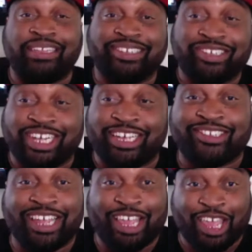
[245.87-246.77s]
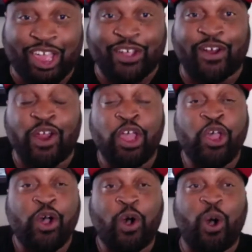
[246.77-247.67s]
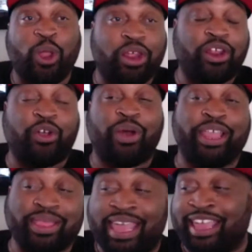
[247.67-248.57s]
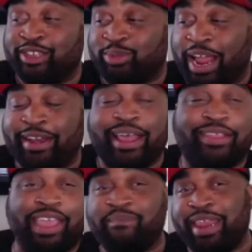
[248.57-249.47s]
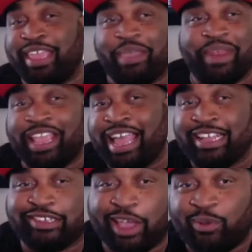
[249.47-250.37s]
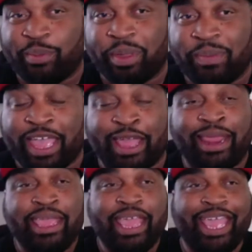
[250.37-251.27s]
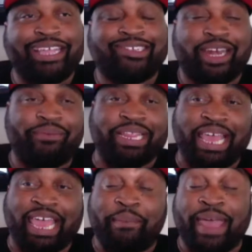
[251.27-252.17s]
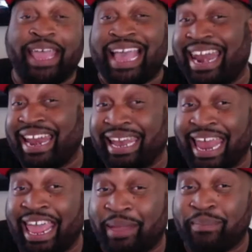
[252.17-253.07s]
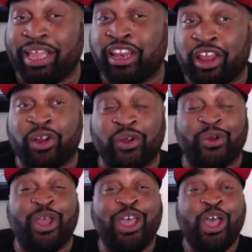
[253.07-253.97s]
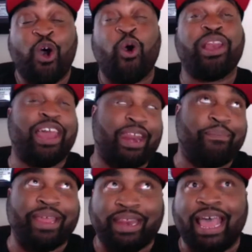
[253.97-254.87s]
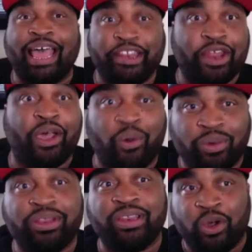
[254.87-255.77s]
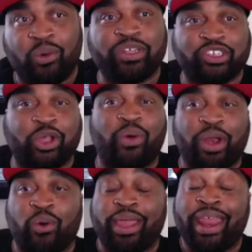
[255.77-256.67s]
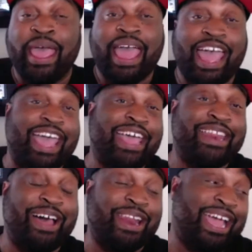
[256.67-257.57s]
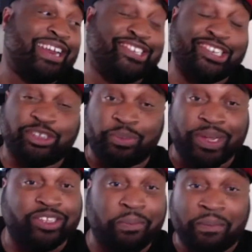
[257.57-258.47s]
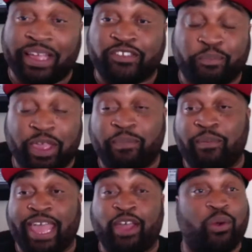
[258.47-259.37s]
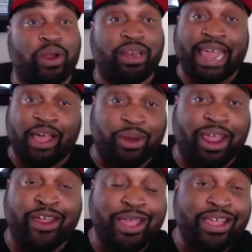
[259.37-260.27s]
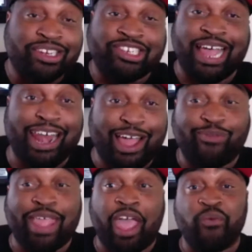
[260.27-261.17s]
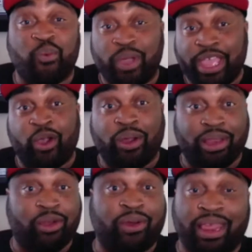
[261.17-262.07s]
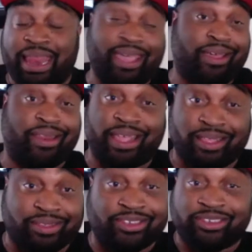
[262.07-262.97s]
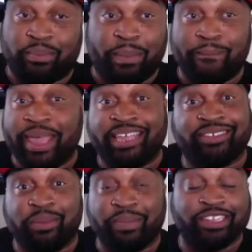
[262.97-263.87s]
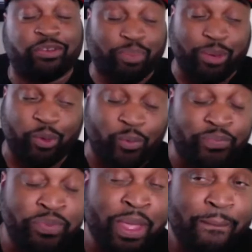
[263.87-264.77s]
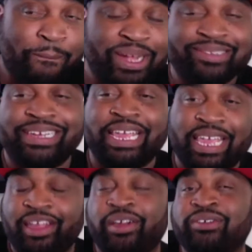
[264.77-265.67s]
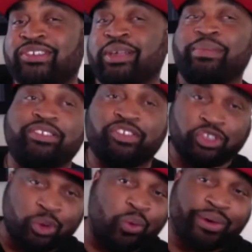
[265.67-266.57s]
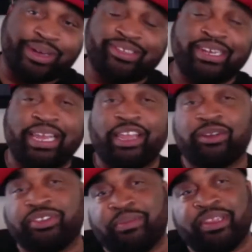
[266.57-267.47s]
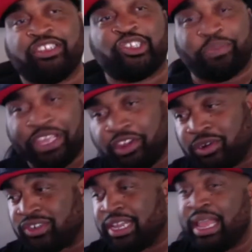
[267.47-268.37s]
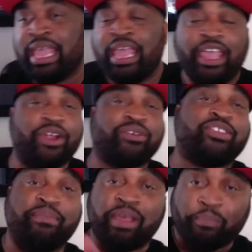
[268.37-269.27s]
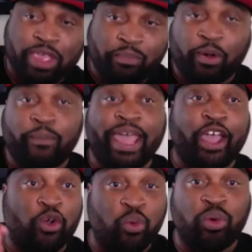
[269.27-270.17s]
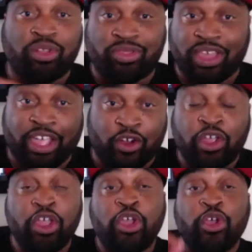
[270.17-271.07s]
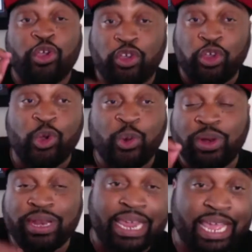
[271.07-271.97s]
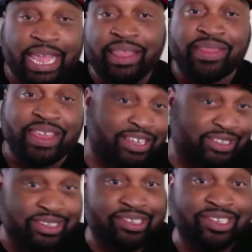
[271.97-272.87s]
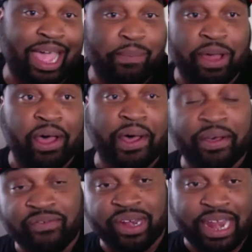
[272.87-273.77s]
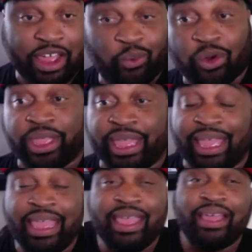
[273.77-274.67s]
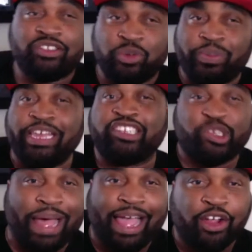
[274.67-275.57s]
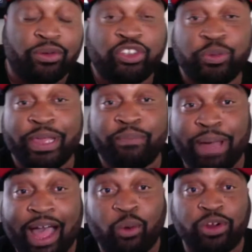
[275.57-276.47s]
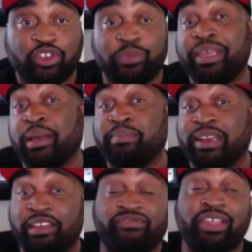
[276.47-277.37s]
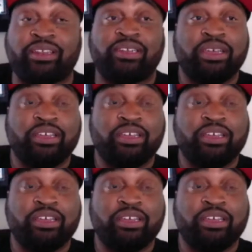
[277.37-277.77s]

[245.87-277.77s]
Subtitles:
get the chance to hear all of the great things, right? Now, they've been keeping in contact with me, man, each and every day, man, kind of letting me learn or letting me not know what's going on. And they got a chance to meet some amazing people, man, who are down there. Shout out that we are literally like connected to some amazing, amazing people. But to hear some of the stories and to hear some of the speakers and hear some of the people, man, who were there, you need this type of networking to be inspired, to be empowered, to be uplifted,